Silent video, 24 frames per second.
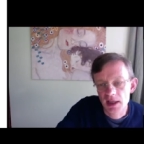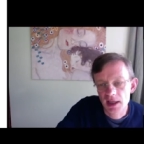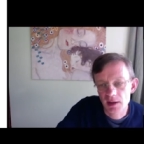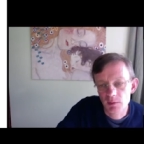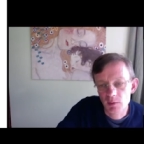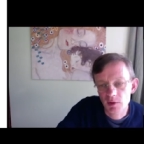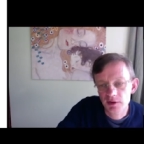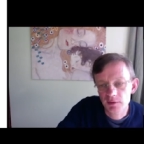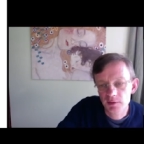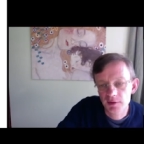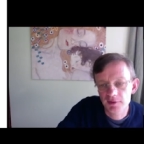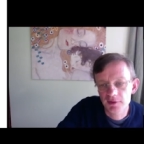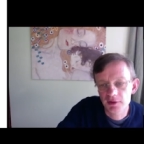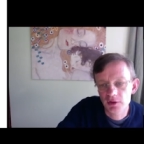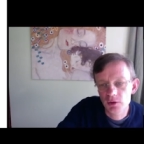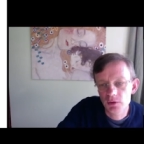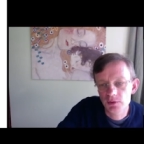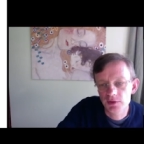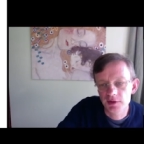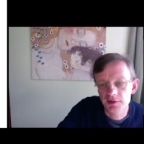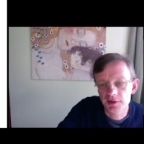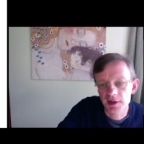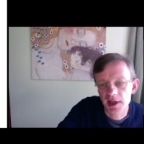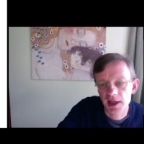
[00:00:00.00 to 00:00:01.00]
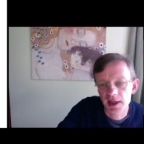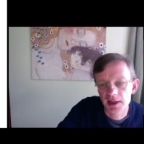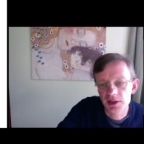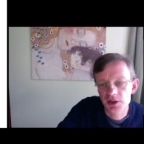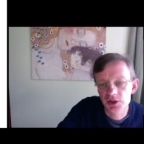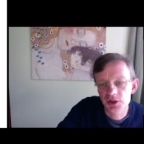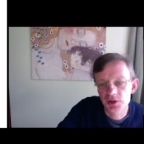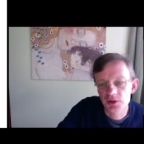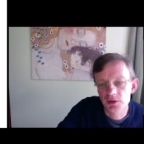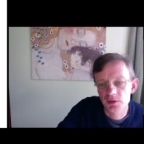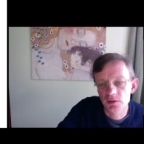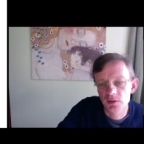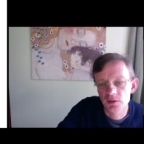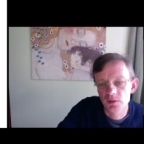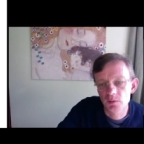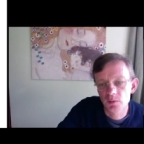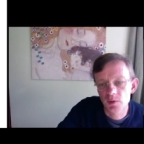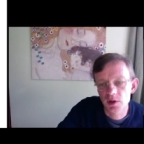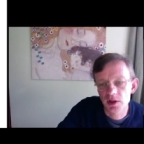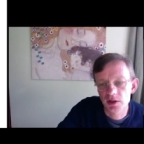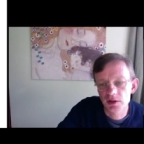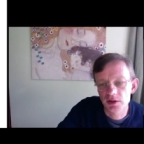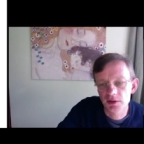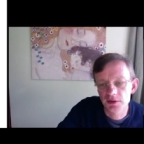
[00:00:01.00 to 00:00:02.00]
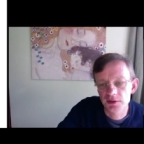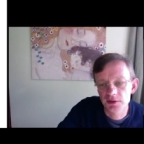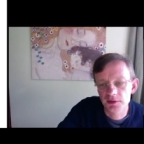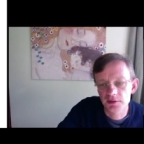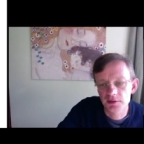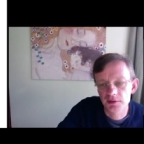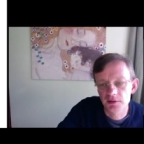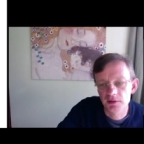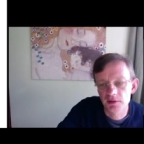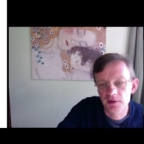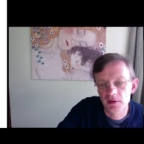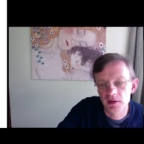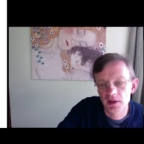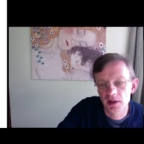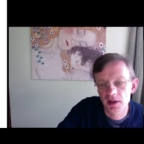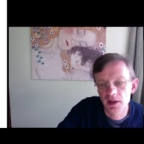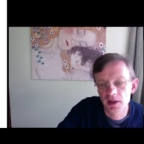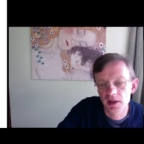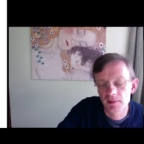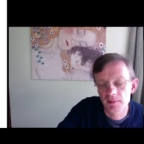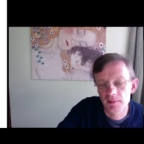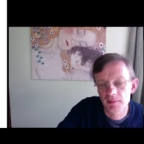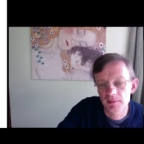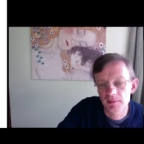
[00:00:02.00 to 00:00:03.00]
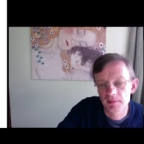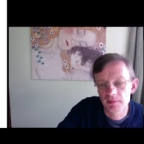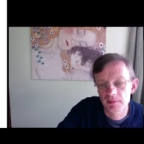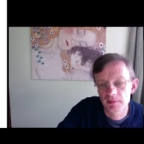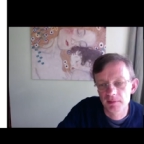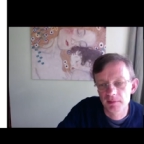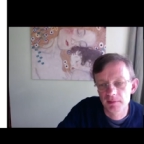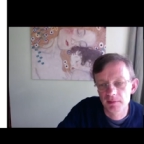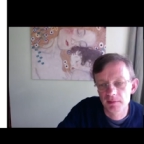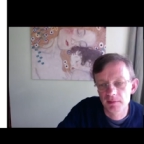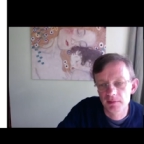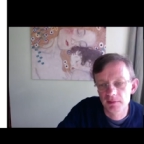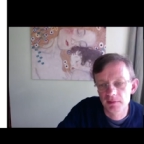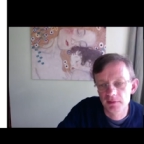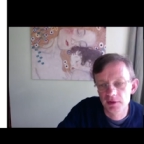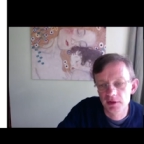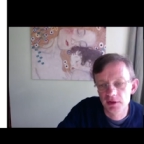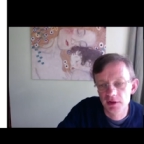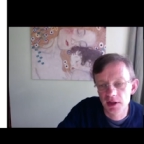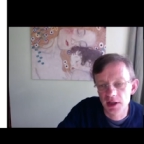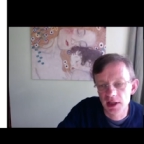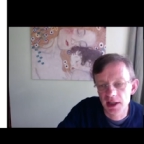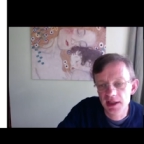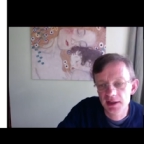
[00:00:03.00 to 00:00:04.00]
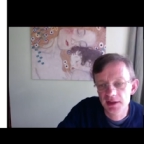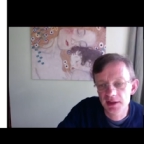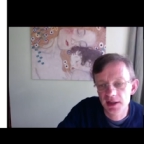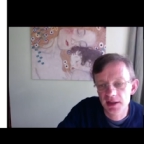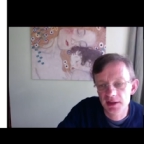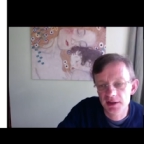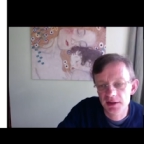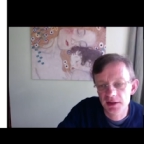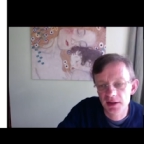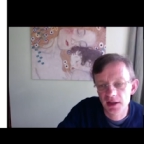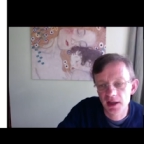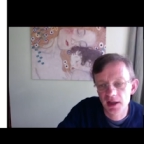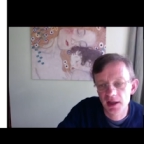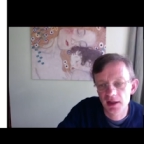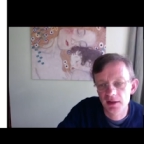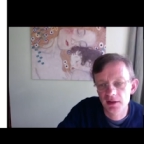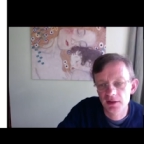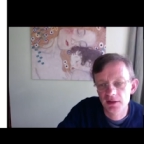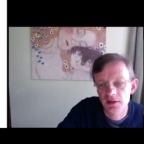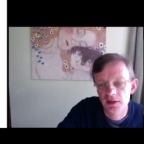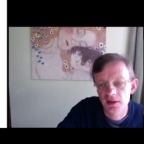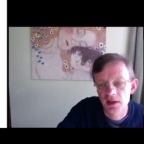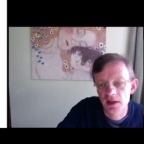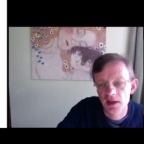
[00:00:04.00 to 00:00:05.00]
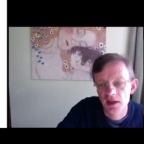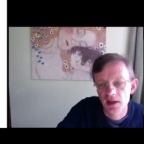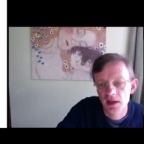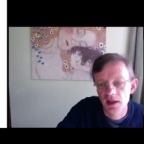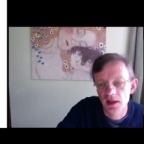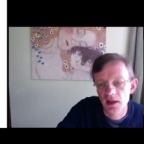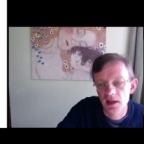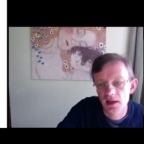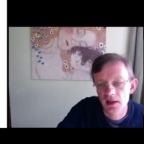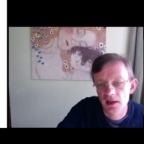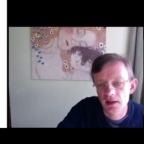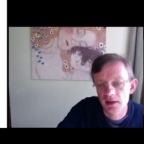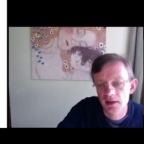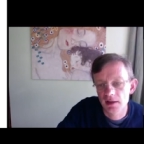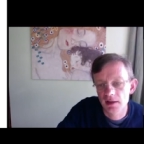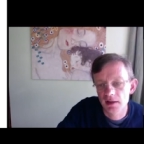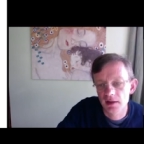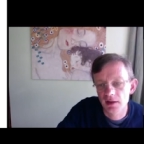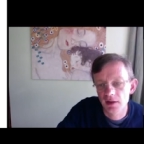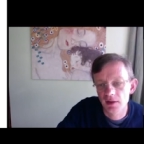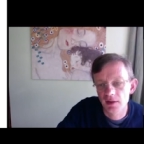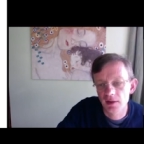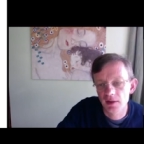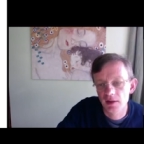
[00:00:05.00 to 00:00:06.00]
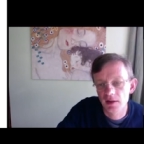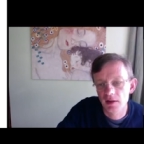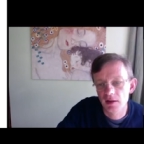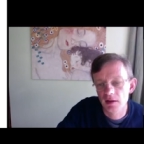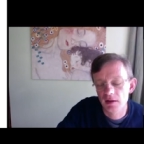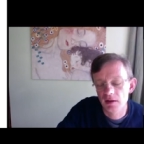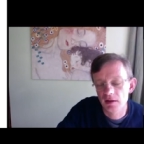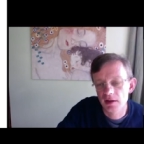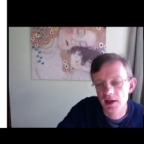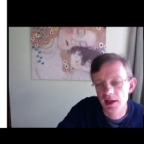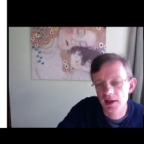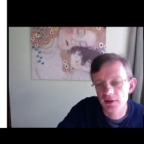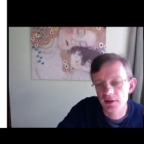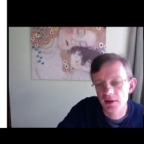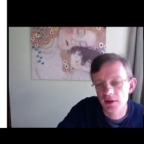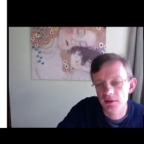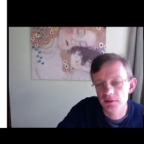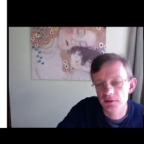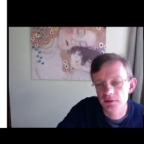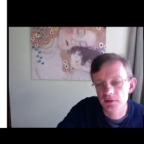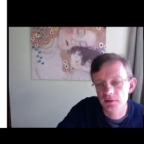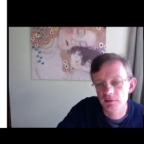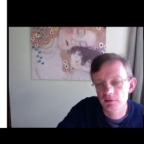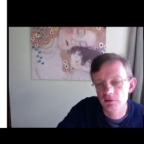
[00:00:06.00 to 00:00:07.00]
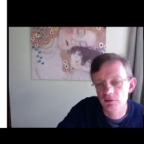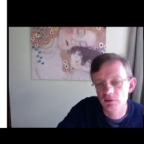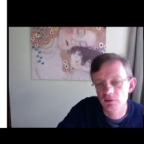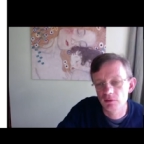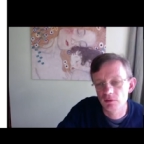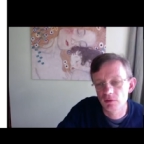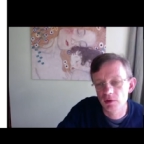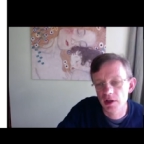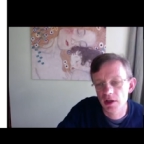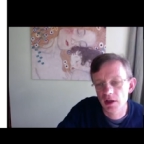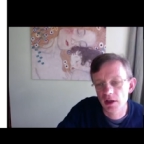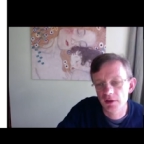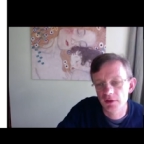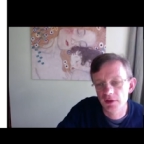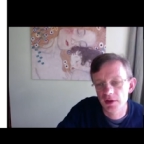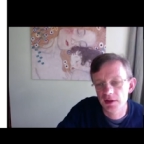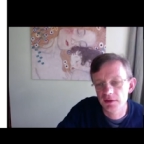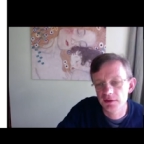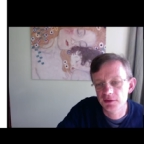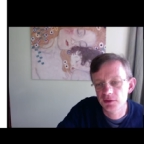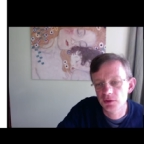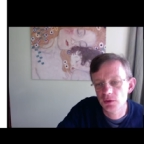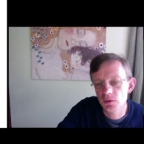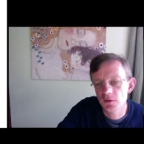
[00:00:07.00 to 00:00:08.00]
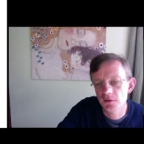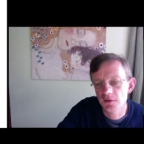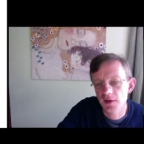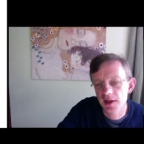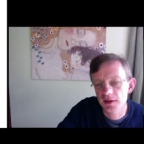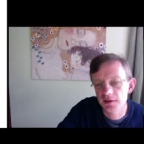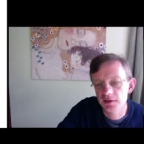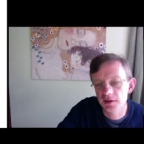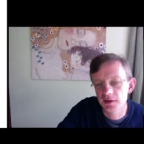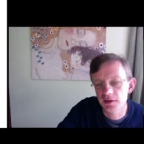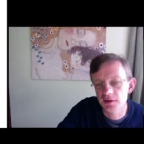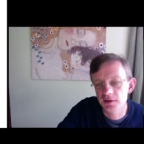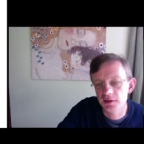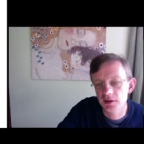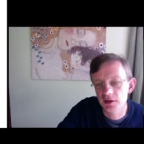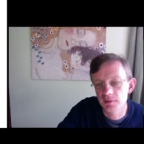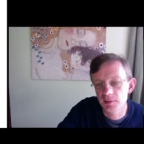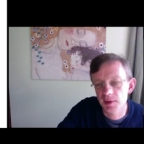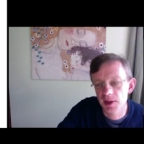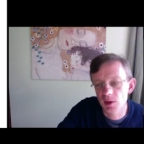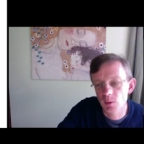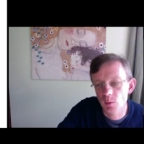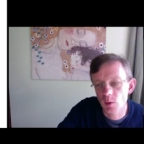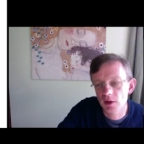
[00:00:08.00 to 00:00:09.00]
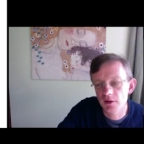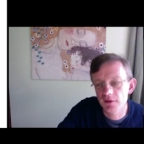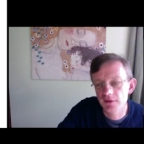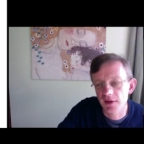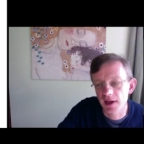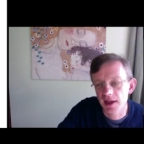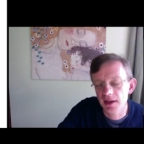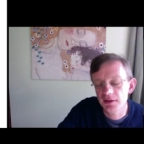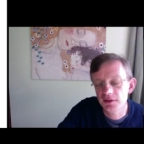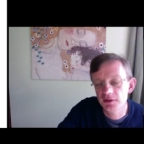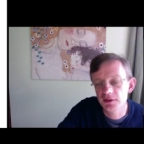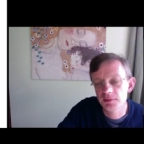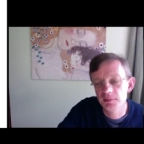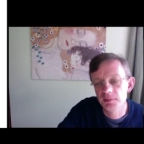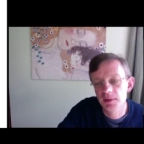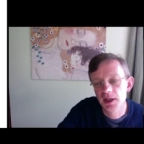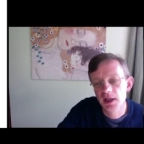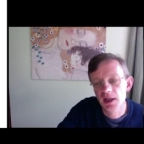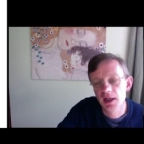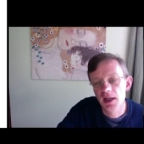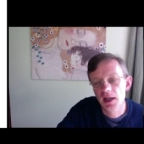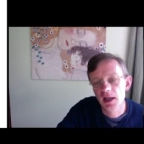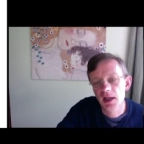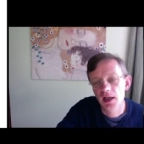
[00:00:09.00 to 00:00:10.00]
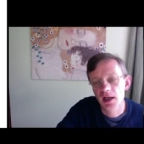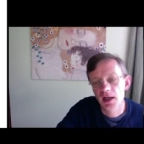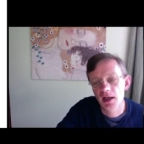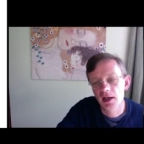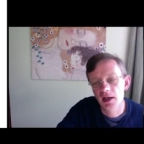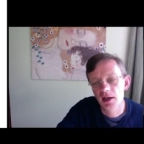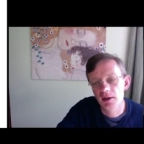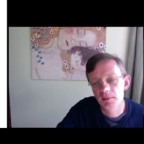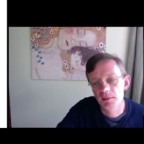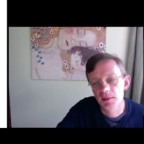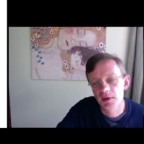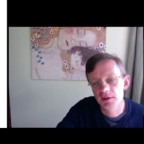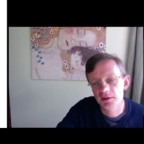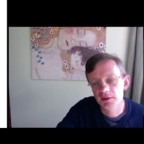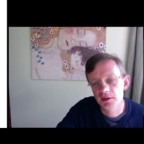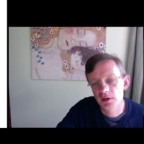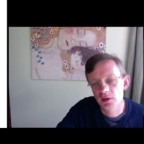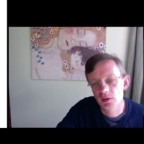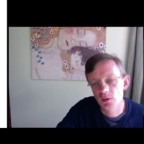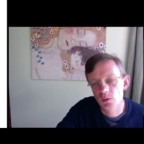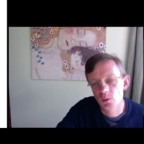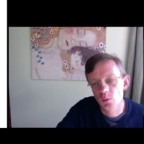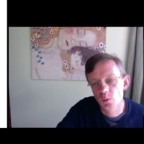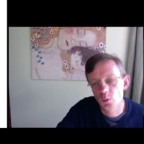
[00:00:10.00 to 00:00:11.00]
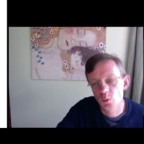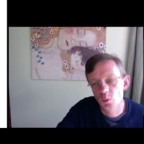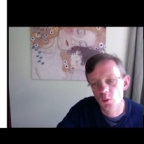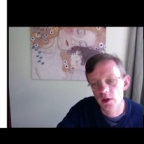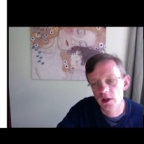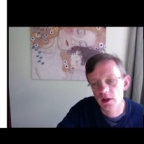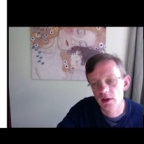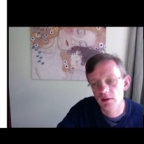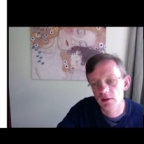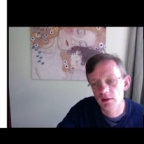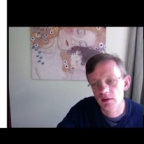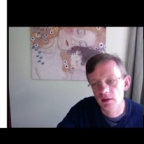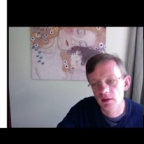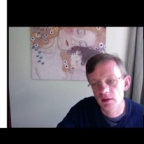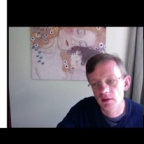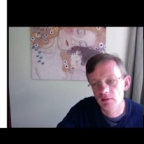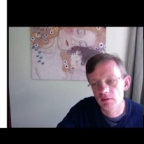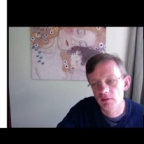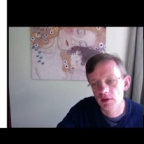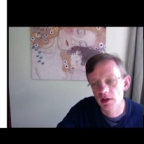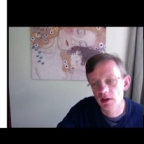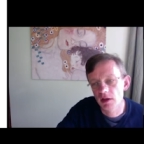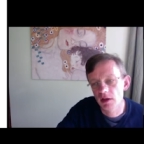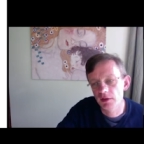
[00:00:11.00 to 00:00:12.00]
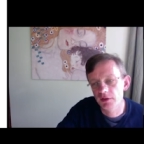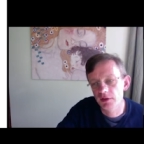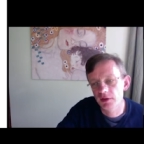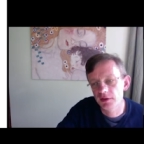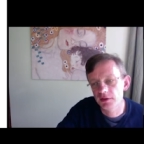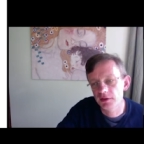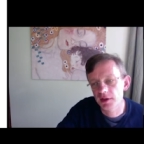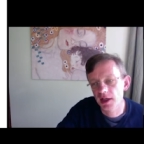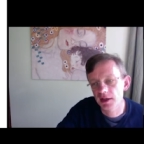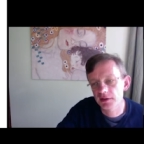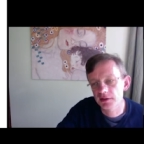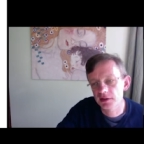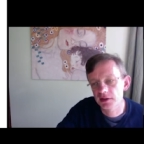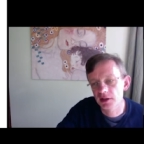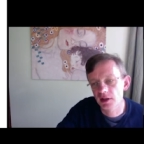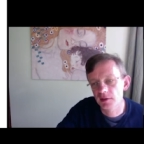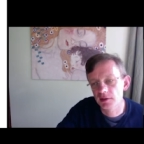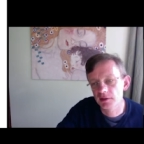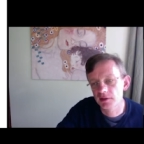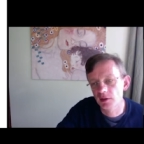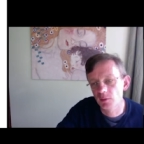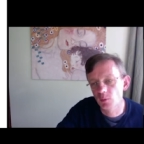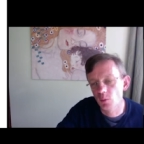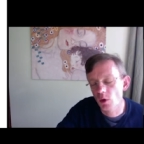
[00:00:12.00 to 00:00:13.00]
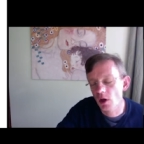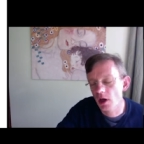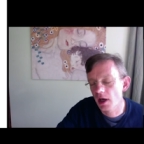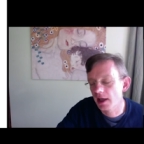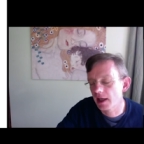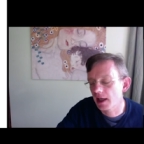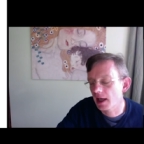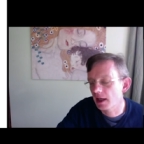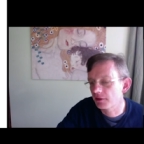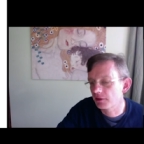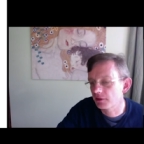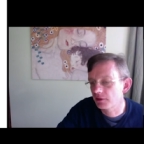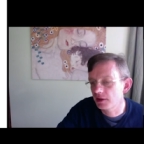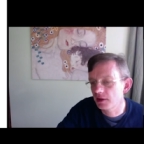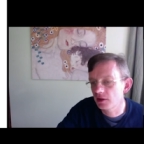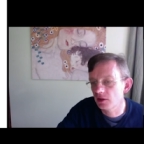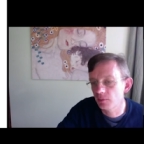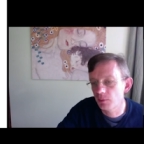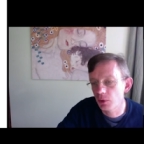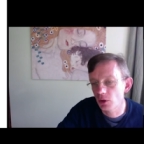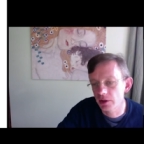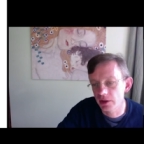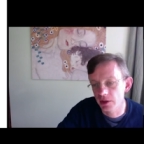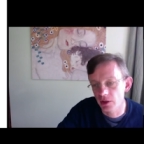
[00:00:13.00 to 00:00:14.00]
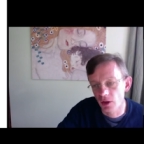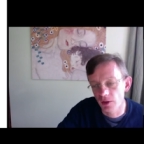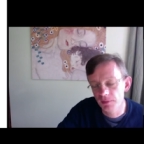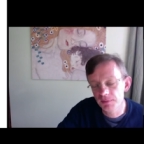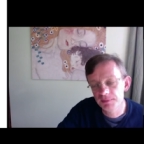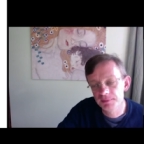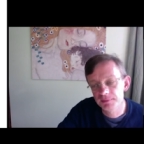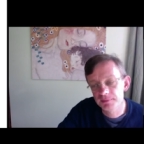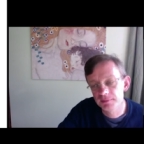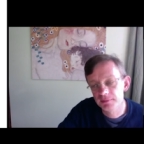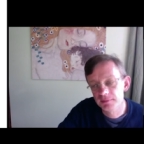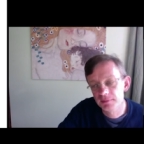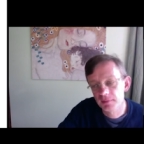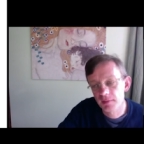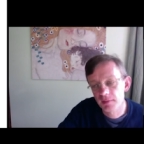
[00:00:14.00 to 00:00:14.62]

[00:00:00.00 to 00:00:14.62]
Now, once we've glued this edge, we can just um, delete it and uh, take those. Regard these two faces as being one face, um, so we can regard this x connected sum y as a single polygon,